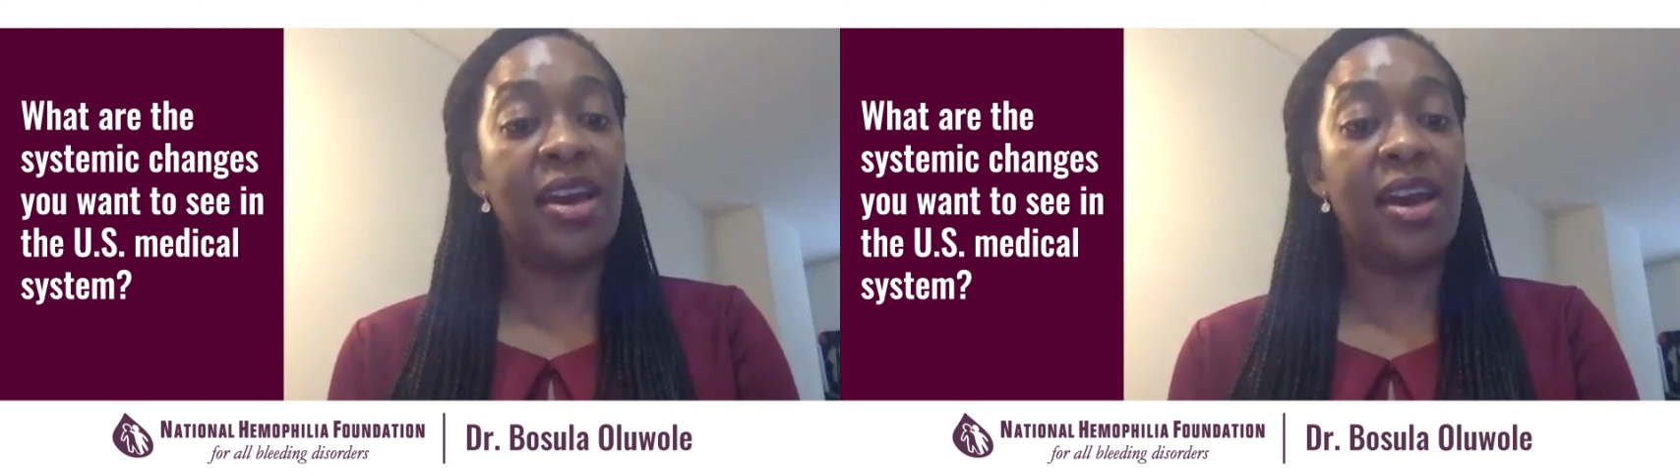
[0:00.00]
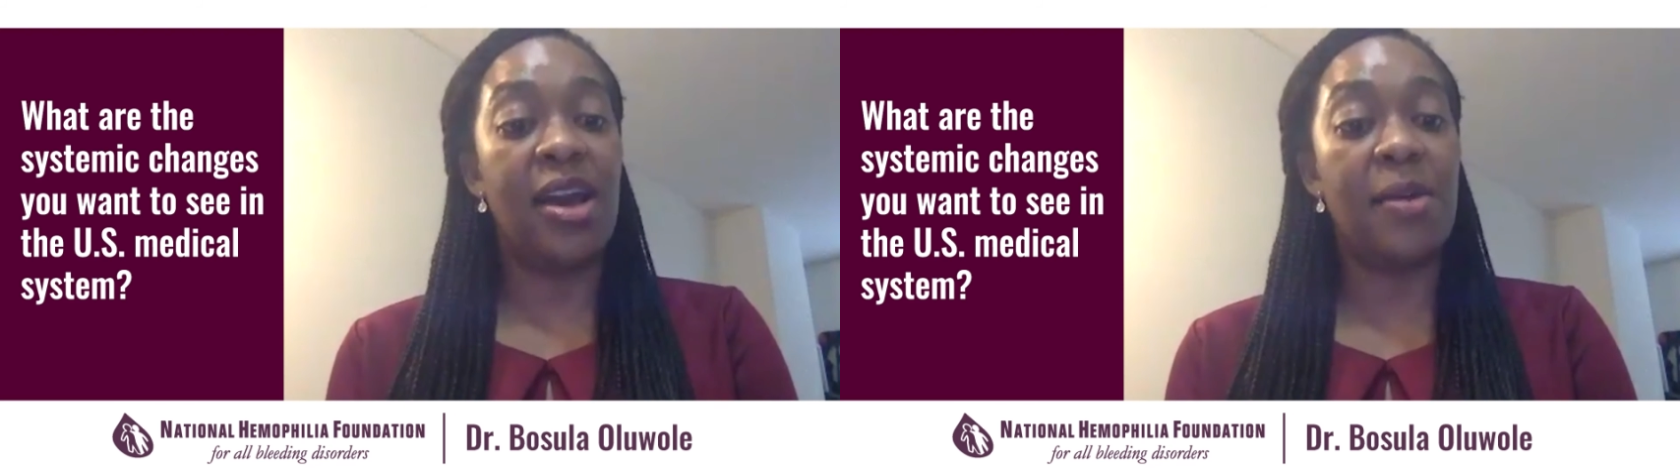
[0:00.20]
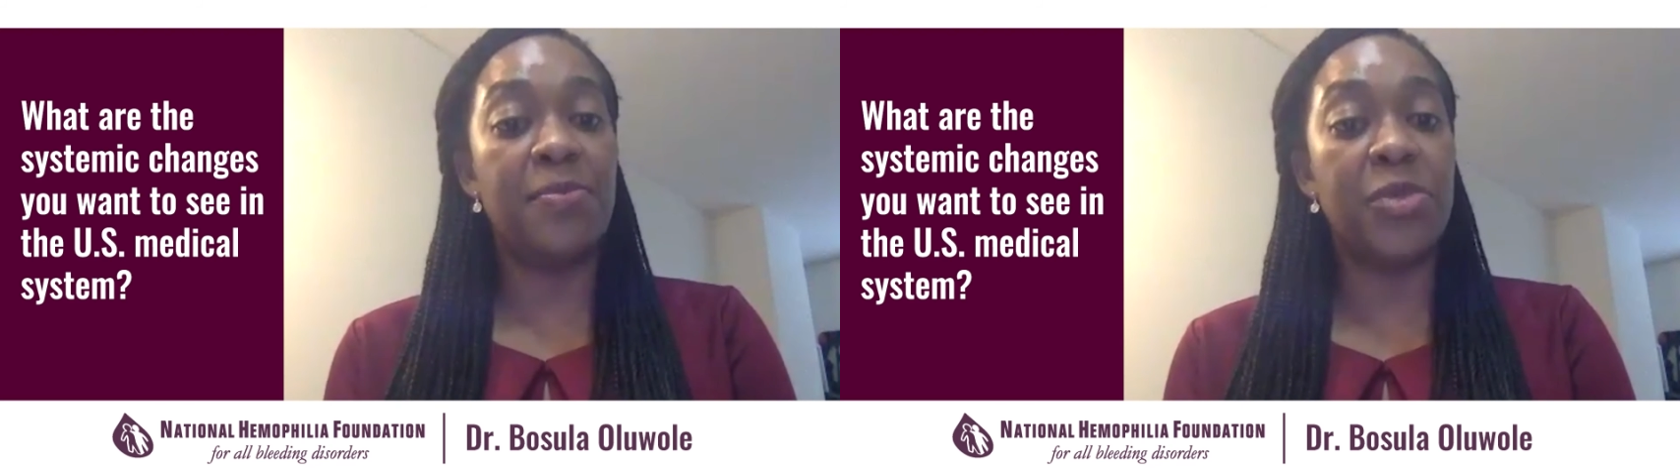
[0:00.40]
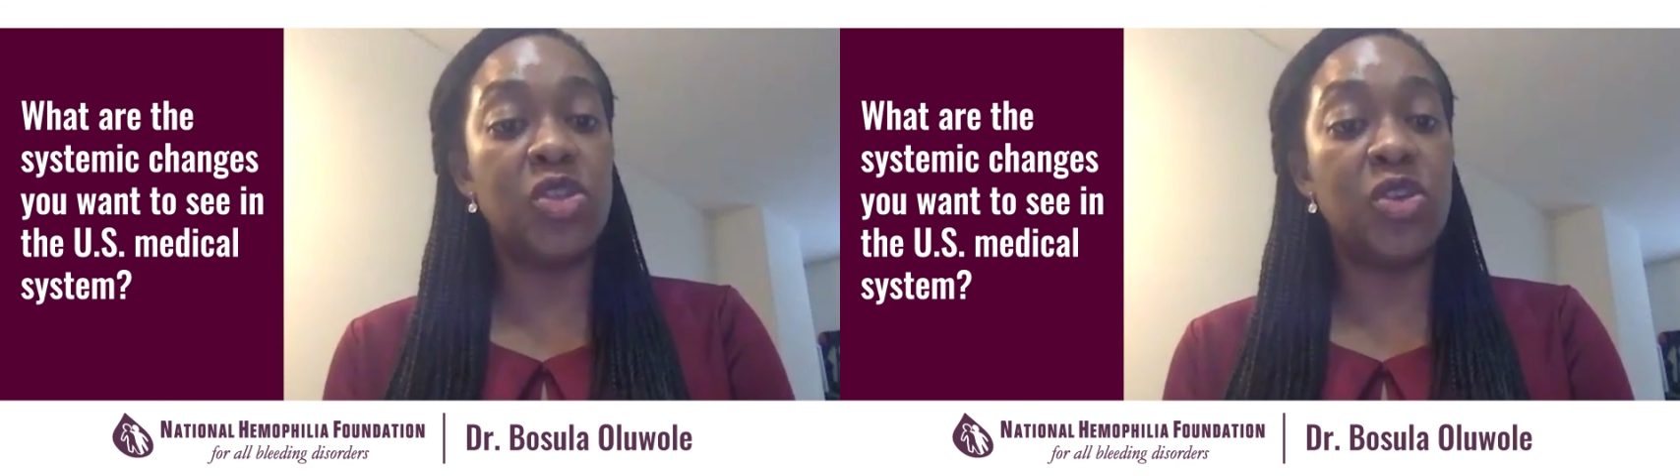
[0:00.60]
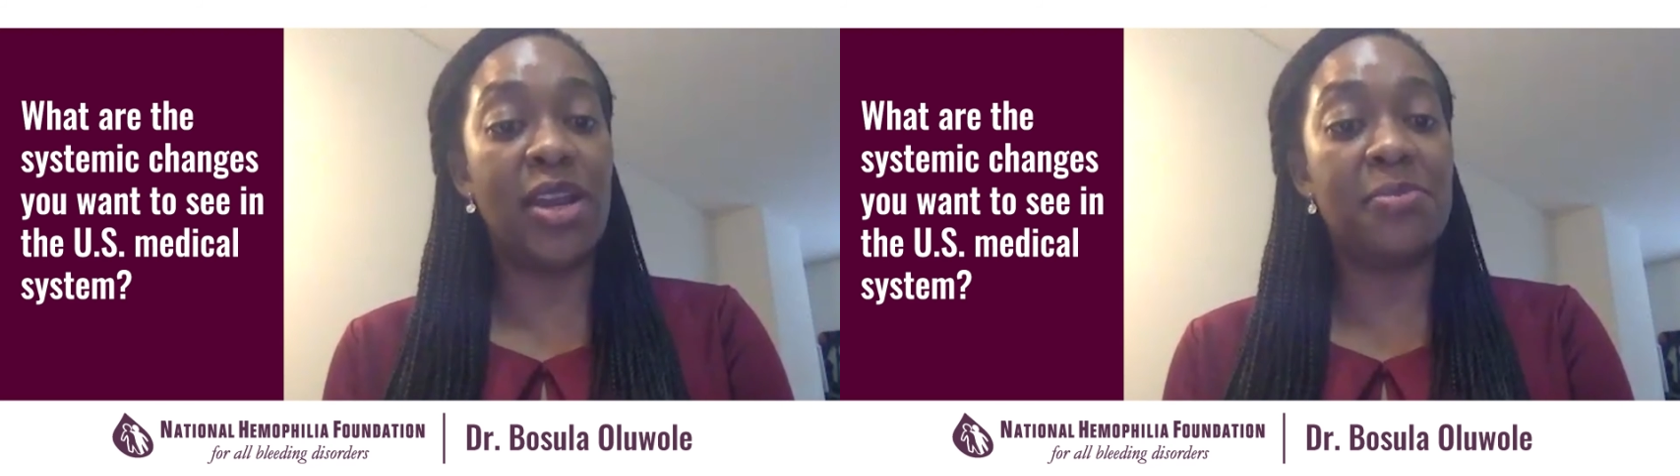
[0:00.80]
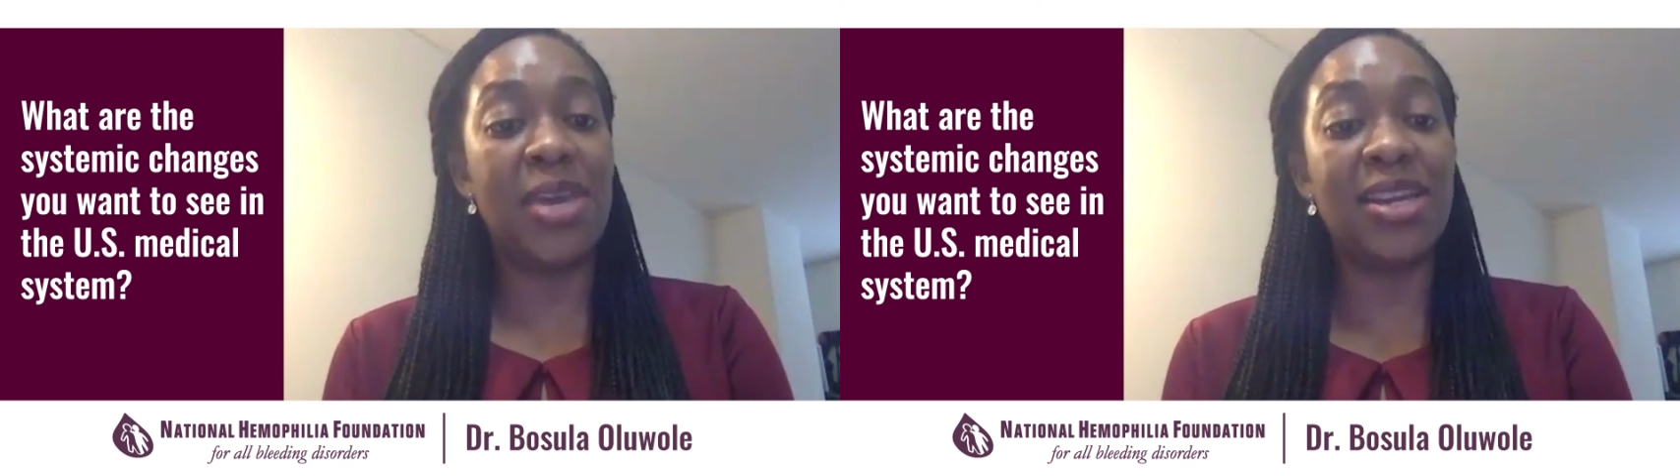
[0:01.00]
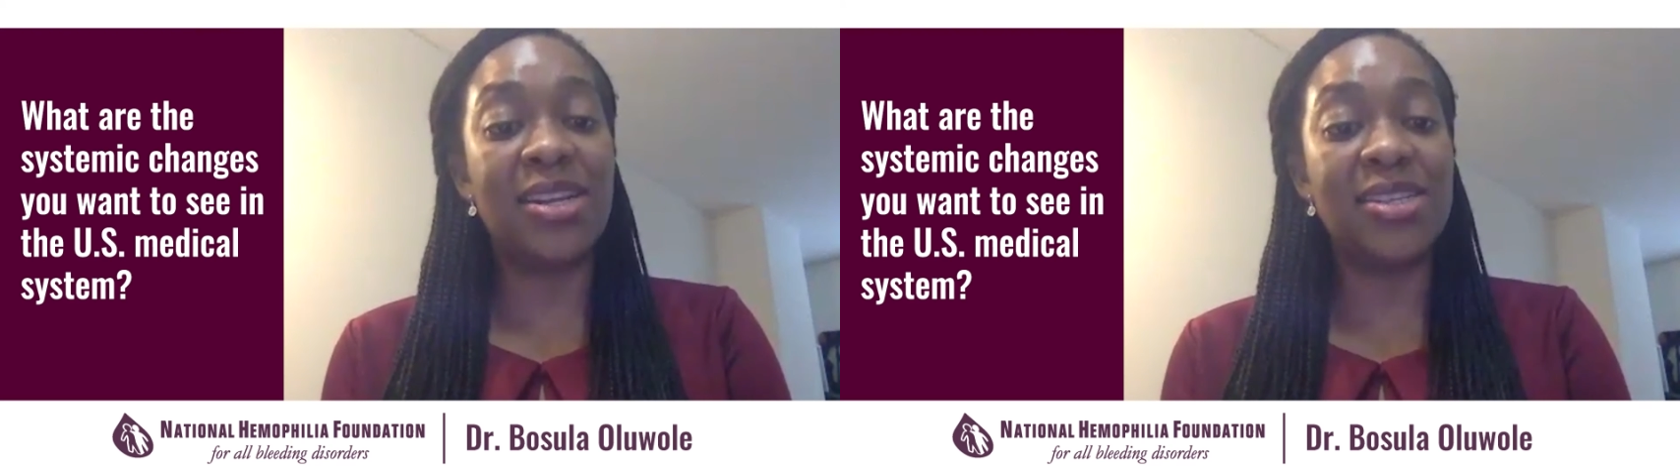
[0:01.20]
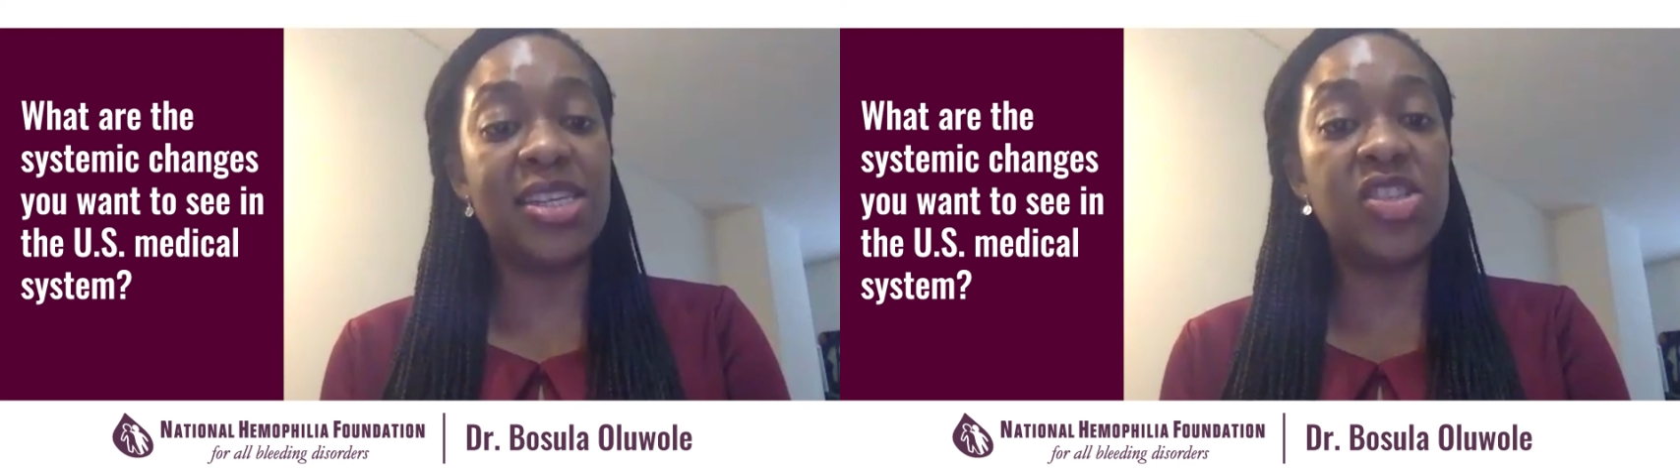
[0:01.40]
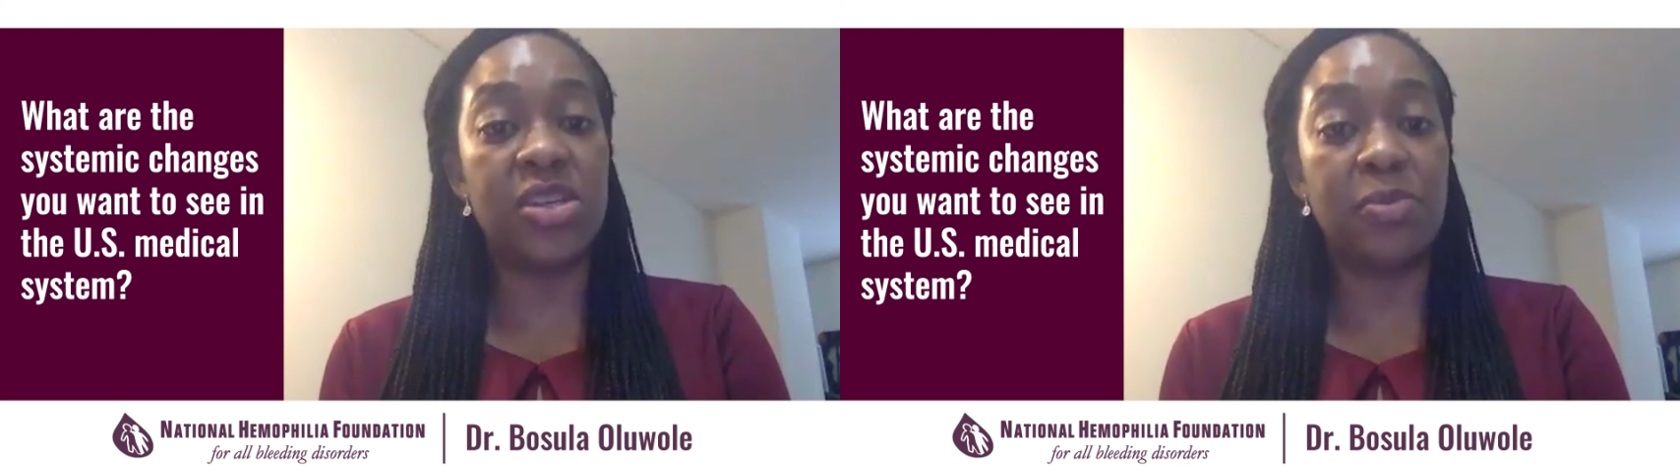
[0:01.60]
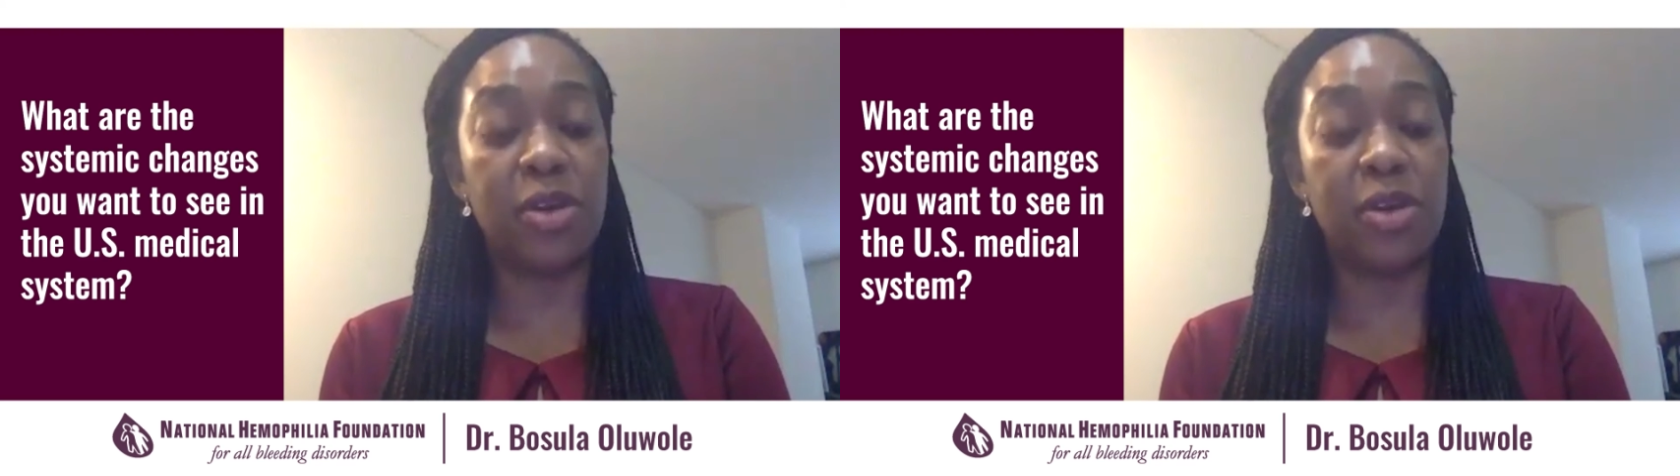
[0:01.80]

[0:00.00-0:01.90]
trying to make it a teaching